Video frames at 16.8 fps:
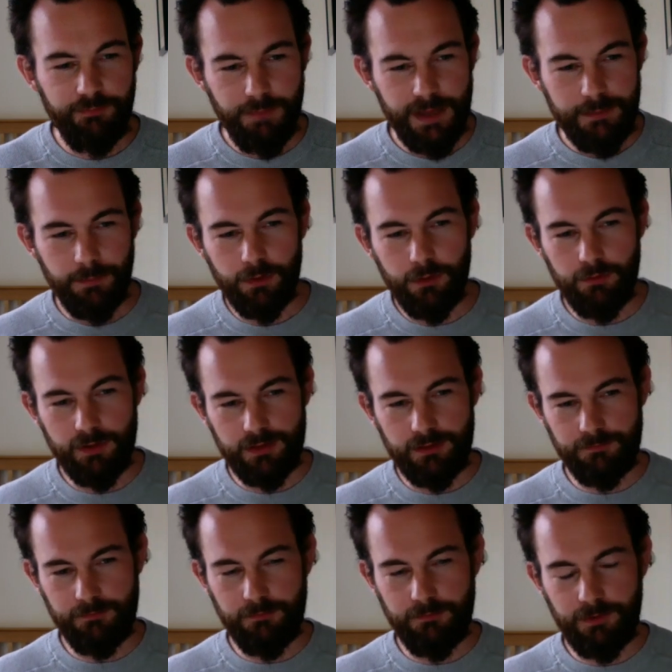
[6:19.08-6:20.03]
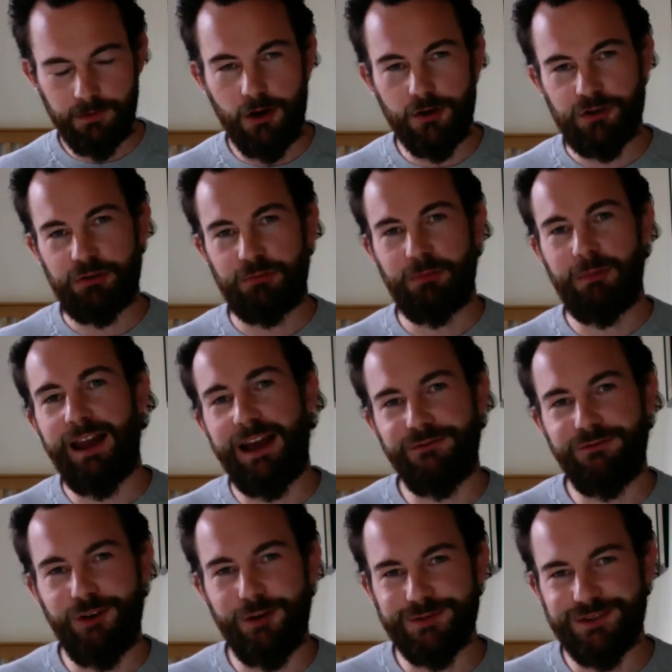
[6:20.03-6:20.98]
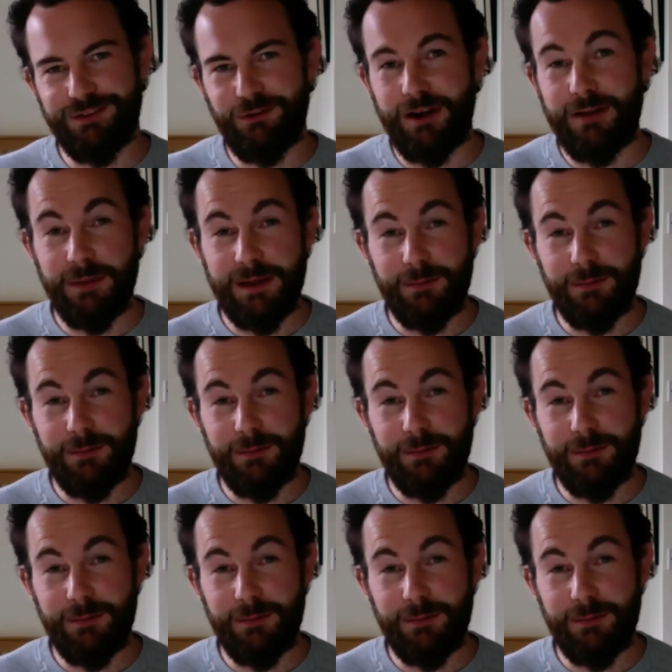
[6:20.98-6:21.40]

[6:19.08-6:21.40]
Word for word: people with larger platforms and the right